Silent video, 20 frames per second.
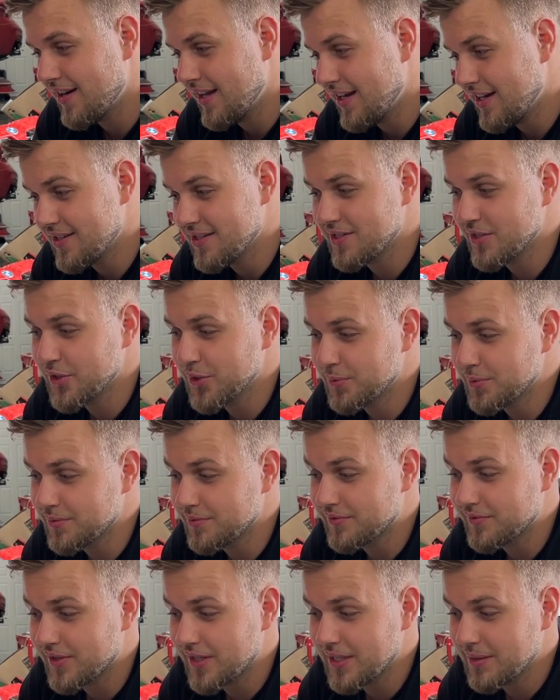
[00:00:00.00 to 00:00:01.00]
And it's an aluminum
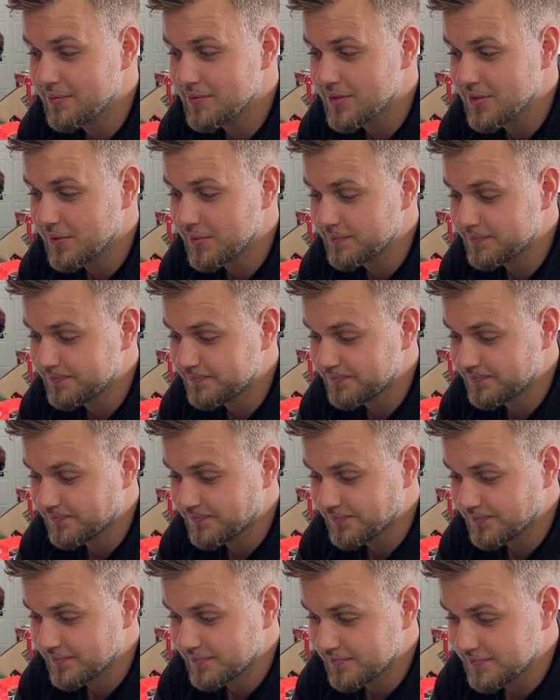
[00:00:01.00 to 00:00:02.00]
frame, so
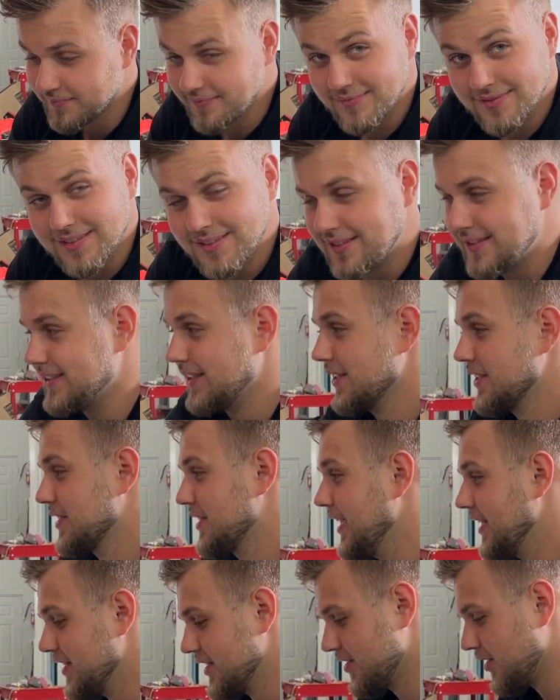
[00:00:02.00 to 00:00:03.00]
let's
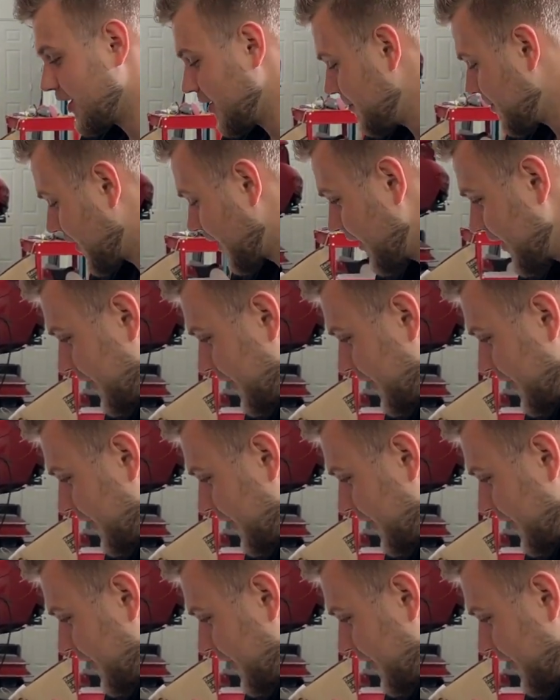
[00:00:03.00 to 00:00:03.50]
take this all apart right